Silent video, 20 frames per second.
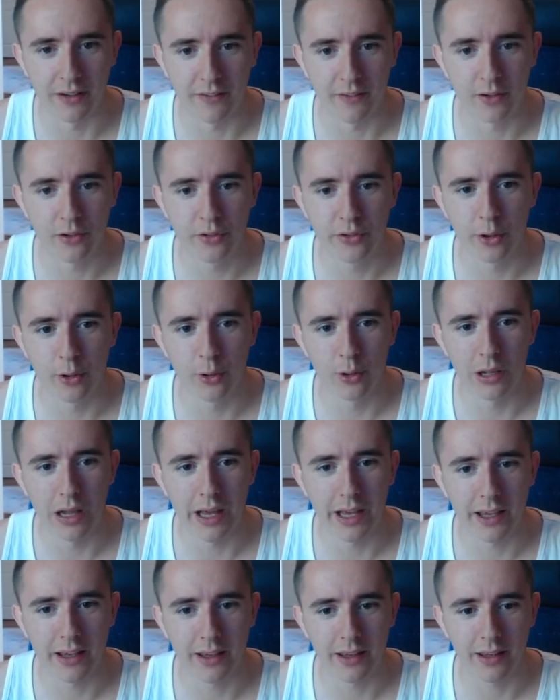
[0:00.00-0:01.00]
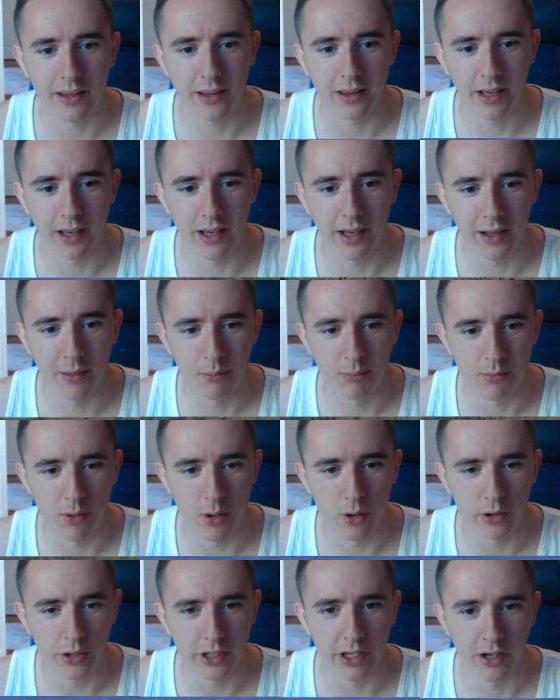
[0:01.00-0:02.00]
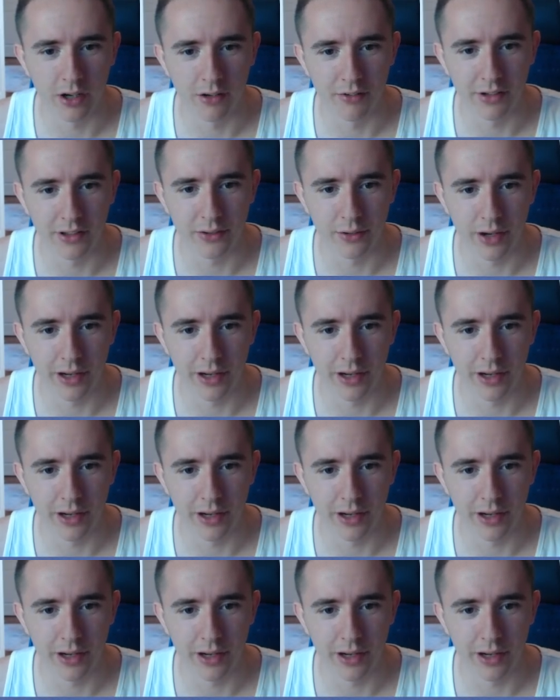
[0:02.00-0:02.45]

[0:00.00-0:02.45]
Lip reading: There's no like marking of it or